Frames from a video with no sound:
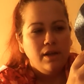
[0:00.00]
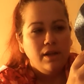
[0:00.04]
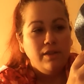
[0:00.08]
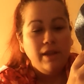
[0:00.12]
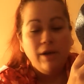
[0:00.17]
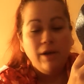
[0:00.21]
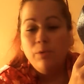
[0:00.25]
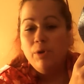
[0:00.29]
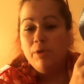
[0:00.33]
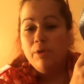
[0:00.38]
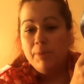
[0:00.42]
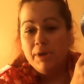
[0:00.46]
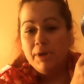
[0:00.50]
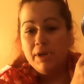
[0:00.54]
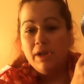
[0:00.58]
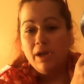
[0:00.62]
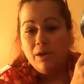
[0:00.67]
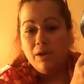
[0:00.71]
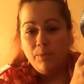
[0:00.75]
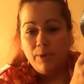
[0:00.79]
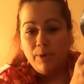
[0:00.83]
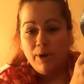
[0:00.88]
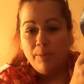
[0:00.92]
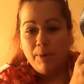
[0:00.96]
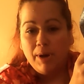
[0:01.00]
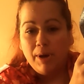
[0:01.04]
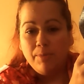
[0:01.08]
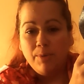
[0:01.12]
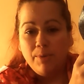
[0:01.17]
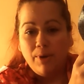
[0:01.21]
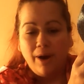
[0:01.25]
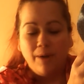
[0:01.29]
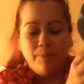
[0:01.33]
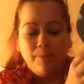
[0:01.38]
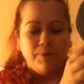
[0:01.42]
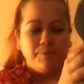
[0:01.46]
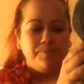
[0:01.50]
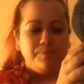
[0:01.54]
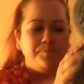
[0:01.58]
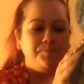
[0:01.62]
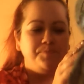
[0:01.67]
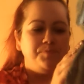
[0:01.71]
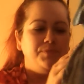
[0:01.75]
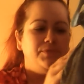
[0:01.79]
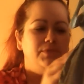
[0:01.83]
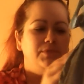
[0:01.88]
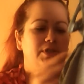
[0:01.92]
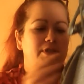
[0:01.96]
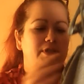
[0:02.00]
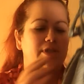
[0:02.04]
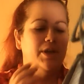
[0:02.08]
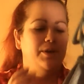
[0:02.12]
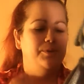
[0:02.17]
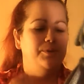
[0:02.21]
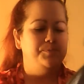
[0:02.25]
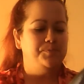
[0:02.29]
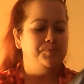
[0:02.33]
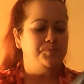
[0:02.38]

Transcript: that would have been done well by primer. So,